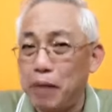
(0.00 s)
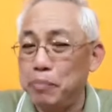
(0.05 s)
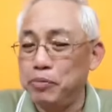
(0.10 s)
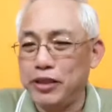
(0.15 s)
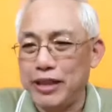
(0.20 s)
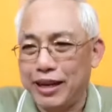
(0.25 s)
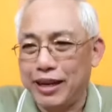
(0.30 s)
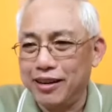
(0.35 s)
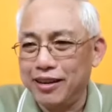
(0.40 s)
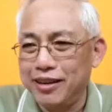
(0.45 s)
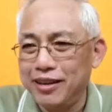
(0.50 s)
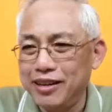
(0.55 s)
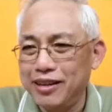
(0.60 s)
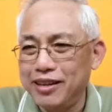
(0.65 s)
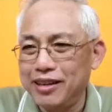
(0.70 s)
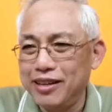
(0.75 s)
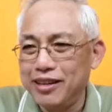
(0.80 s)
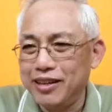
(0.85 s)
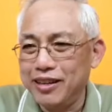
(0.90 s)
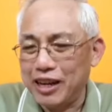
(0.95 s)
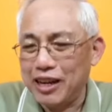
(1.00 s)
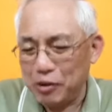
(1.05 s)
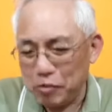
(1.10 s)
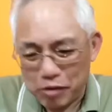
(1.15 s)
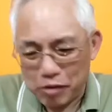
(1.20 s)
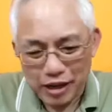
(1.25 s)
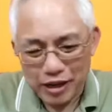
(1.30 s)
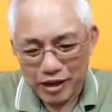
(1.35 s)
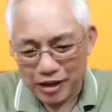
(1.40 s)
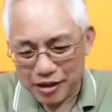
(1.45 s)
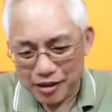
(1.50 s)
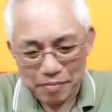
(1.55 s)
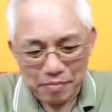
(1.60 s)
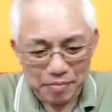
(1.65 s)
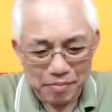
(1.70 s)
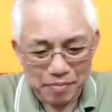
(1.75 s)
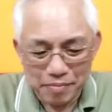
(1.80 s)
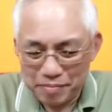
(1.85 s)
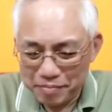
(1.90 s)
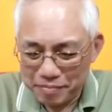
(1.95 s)
upset and write a
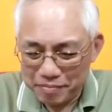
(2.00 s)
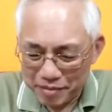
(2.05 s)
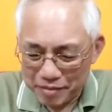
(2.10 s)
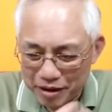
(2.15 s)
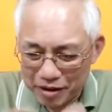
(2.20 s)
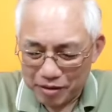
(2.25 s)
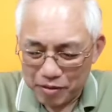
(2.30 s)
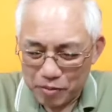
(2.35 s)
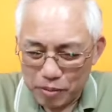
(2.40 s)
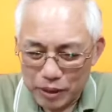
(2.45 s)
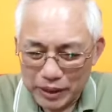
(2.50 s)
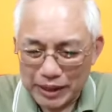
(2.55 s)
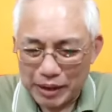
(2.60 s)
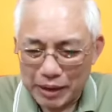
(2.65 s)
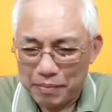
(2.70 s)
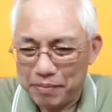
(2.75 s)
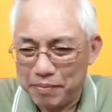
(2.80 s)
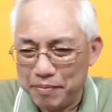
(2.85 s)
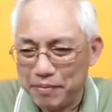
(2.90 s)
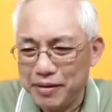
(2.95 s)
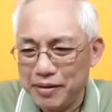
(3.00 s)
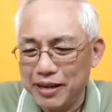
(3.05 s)
WhatsApp